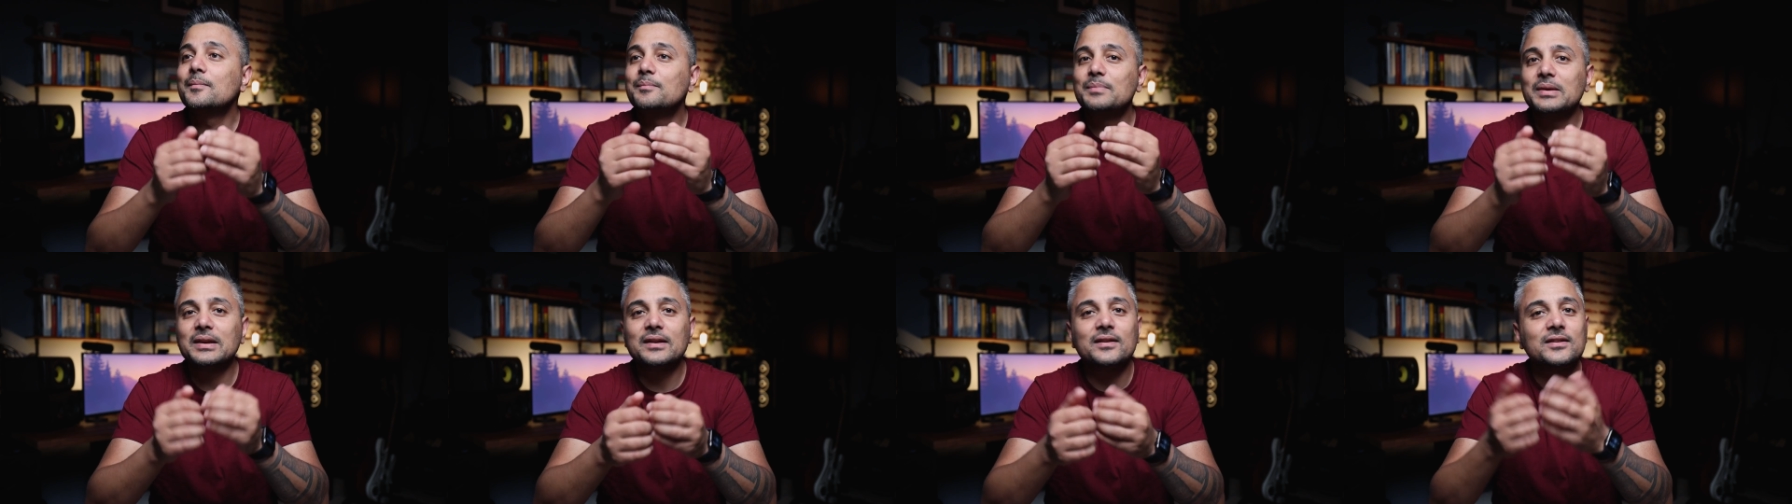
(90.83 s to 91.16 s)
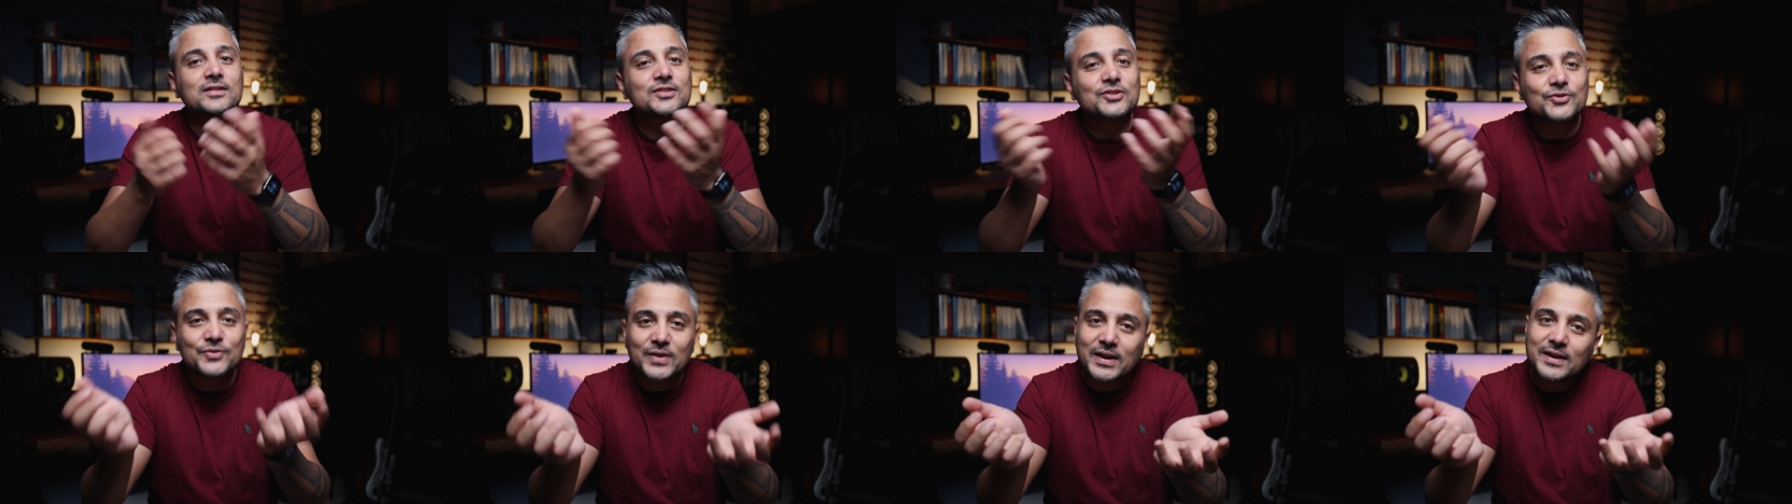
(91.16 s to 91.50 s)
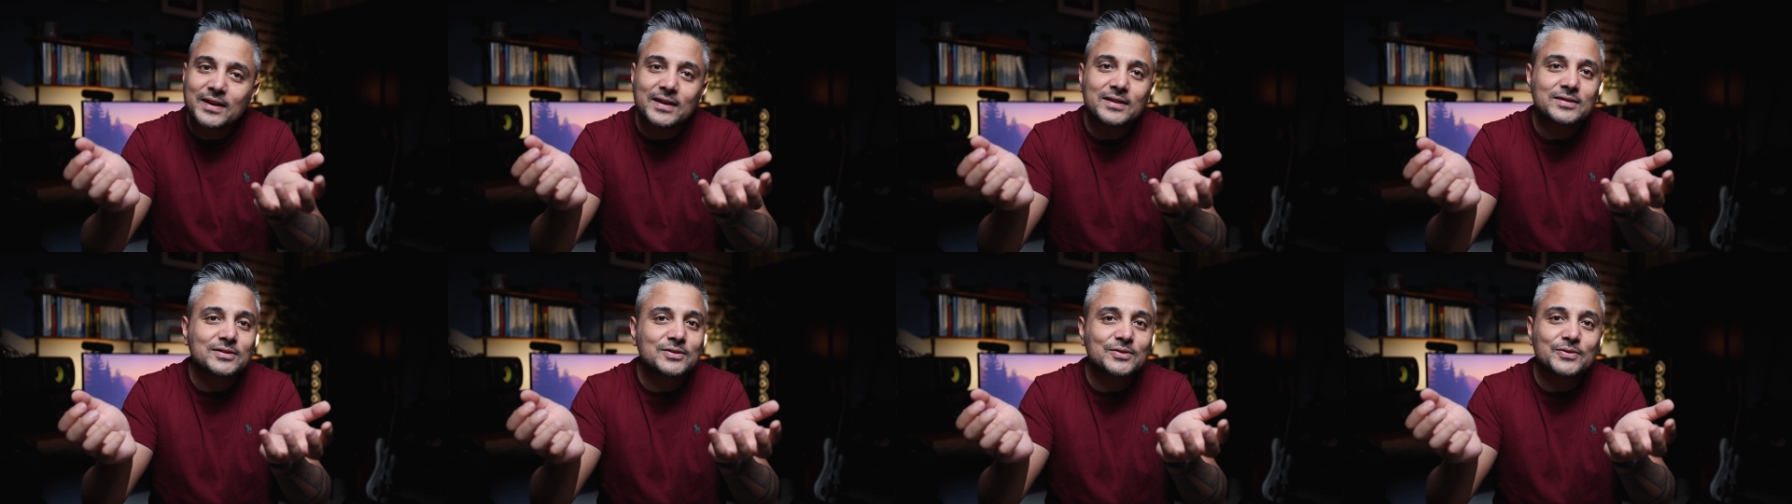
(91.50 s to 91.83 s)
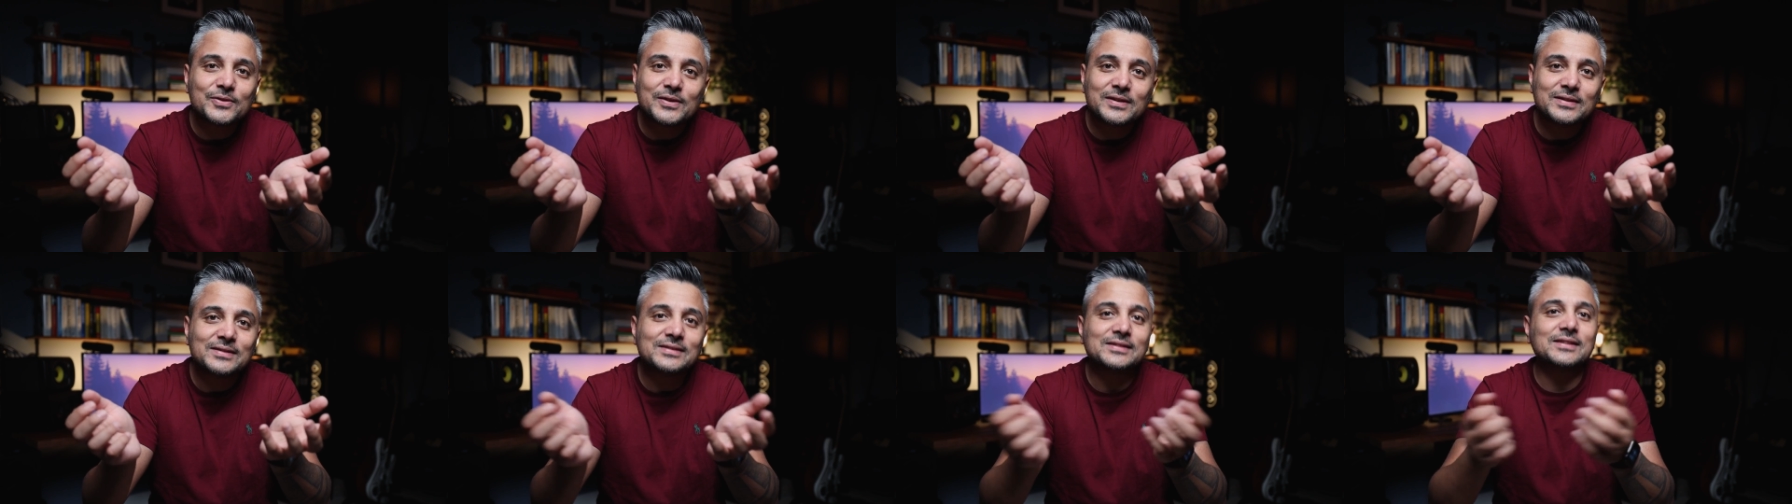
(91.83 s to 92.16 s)
being a straight A
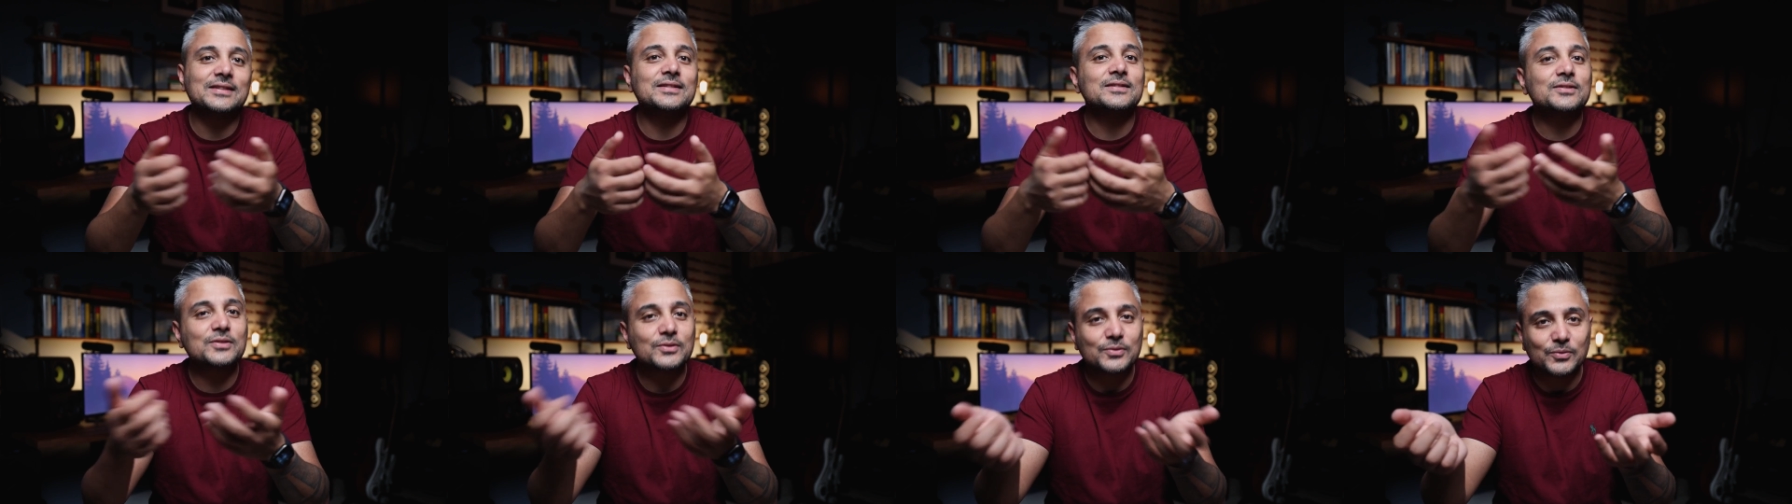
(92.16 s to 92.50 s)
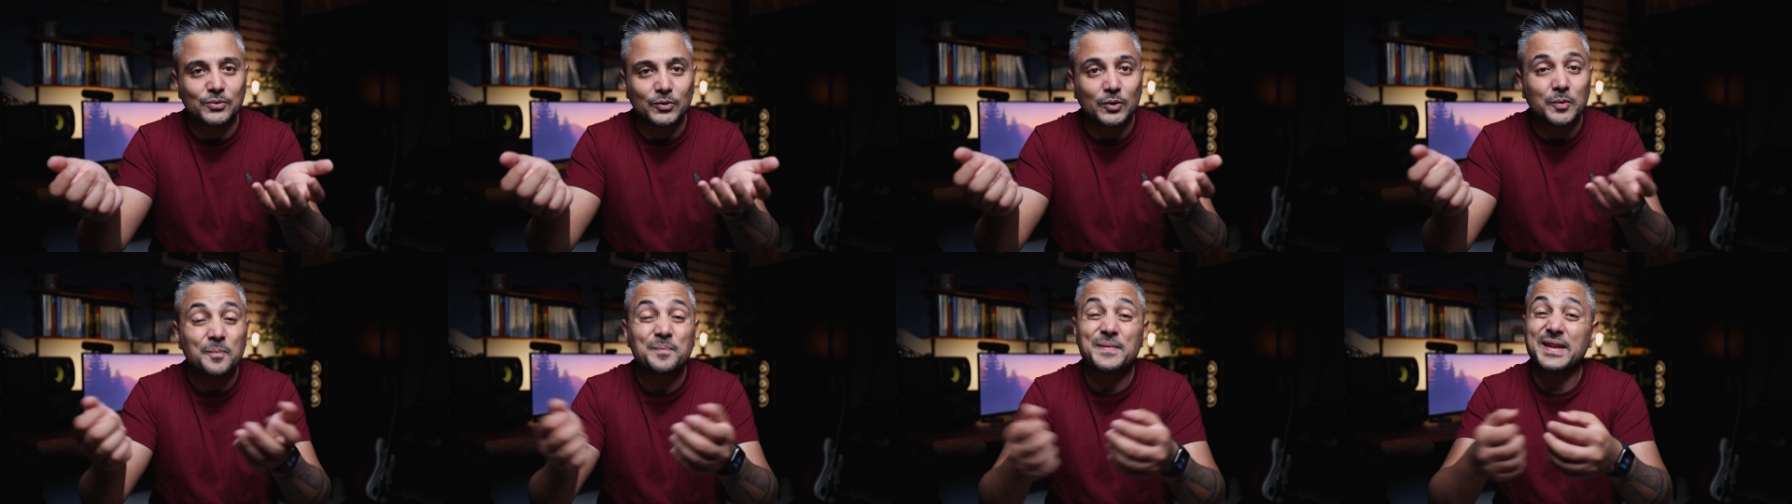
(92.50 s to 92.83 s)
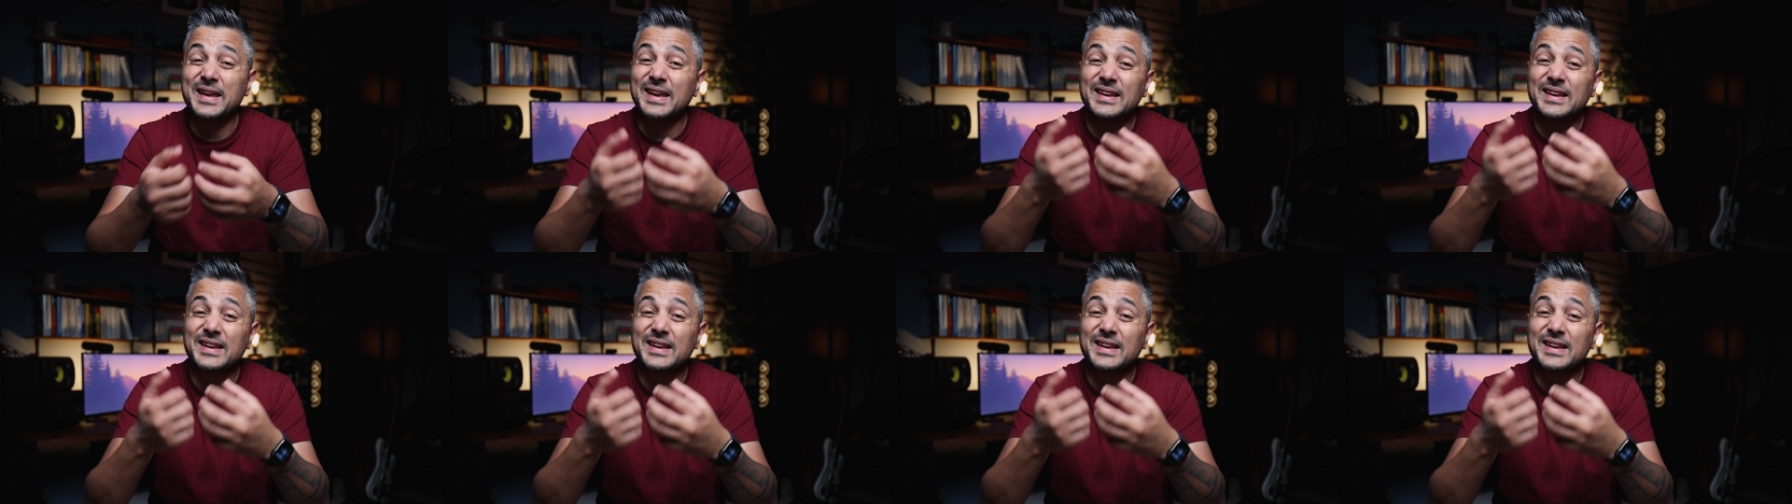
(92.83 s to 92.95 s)
student in school,